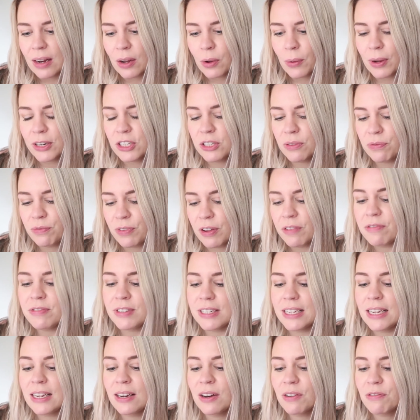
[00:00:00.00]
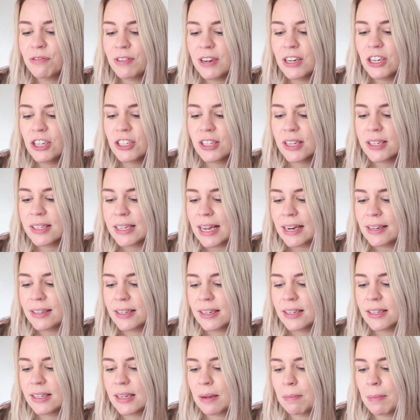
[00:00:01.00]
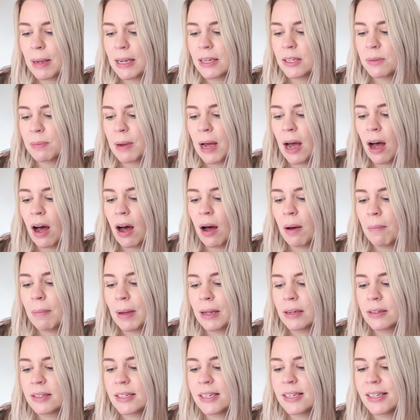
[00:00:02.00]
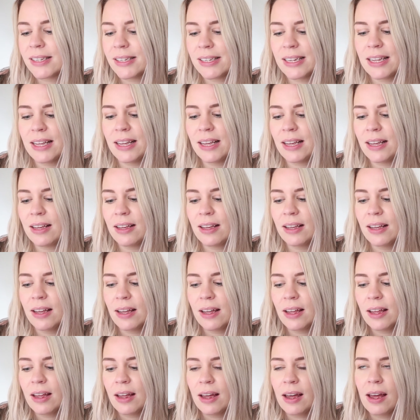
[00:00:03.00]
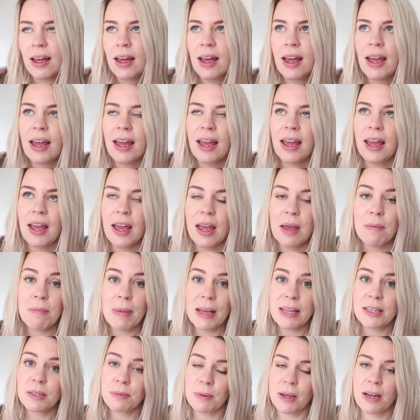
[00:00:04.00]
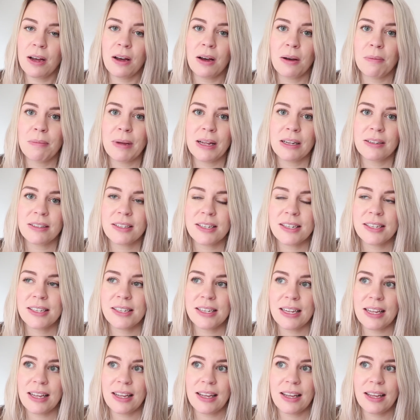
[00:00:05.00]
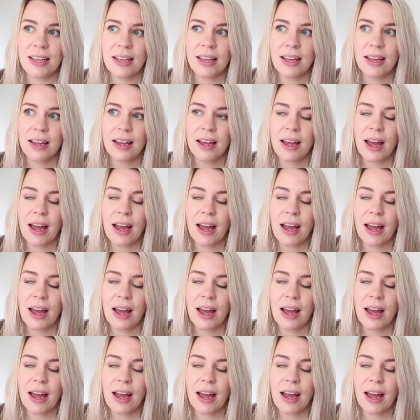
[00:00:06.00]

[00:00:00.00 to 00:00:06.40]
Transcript: Question 15, finish the sentence. It makes my heart melt to see. It makes my heart melt to see